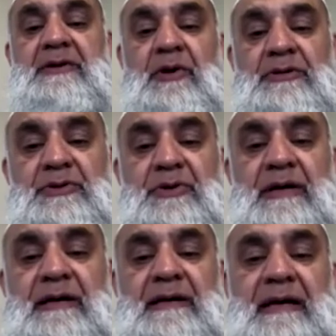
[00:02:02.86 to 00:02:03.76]
also
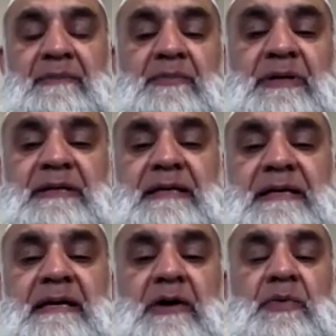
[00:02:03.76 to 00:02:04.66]
uh, come with
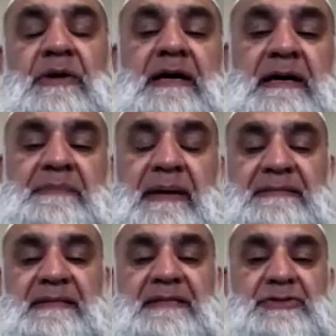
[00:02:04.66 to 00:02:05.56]
the with her
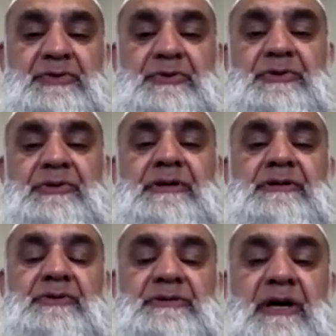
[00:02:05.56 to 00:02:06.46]
parents to
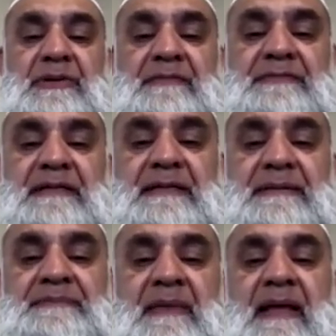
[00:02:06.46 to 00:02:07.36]
to South
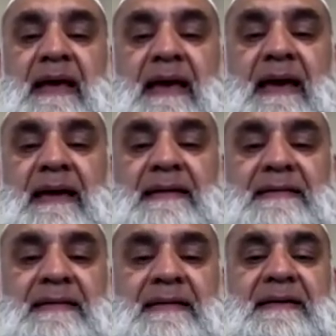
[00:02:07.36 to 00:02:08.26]
Africa,
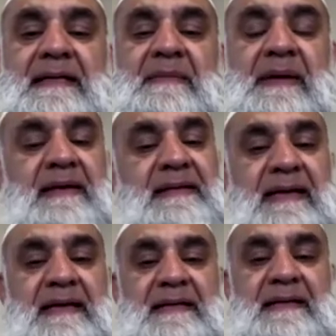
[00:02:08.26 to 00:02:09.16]
and uh, they, they,
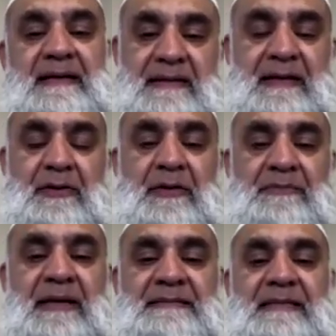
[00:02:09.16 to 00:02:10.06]
they they
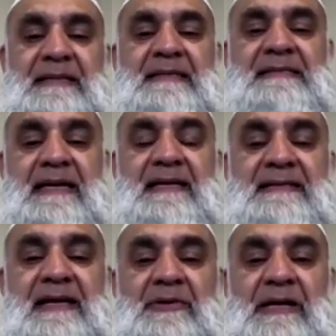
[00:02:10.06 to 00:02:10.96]
got married and
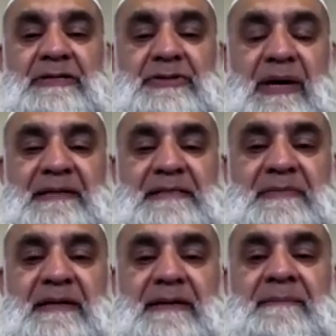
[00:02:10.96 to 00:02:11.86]
settled down in
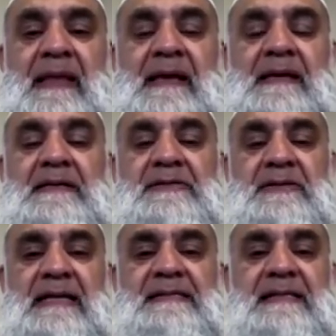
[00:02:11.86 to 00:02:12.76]
Johannesburg. So
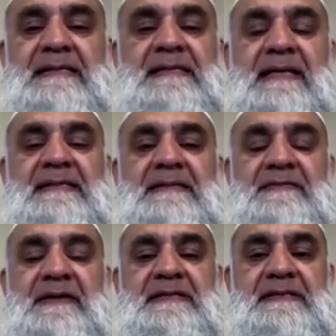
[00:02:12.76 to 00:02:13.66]
that's in a sense the
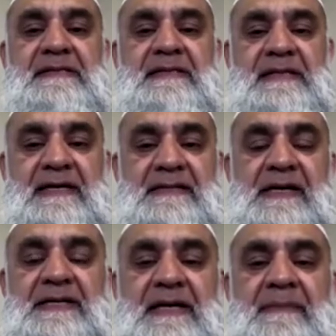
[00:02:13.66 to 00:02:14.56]
first
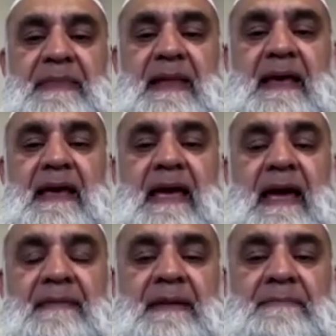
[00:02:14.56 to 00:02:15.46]
generation.
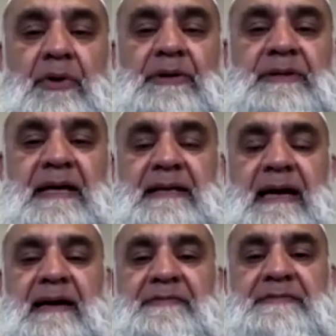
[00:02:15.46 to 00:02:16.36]
And the book that
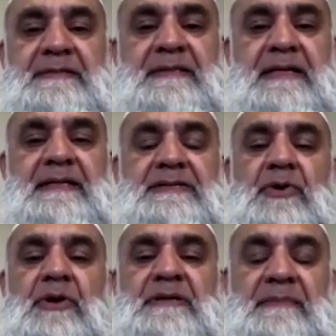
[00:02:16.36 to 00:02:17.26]
I've written is
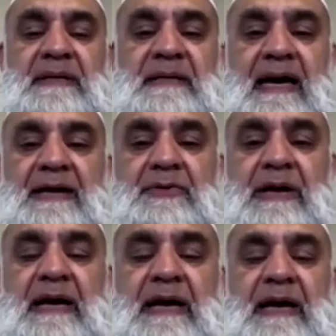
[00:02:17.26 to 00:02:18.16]
called Thambi Naidoo
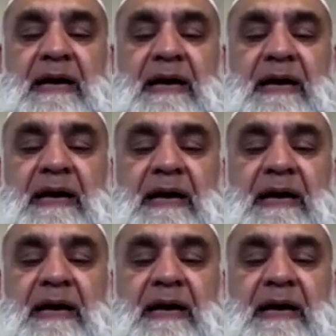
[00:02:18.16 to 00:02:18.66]
and Family.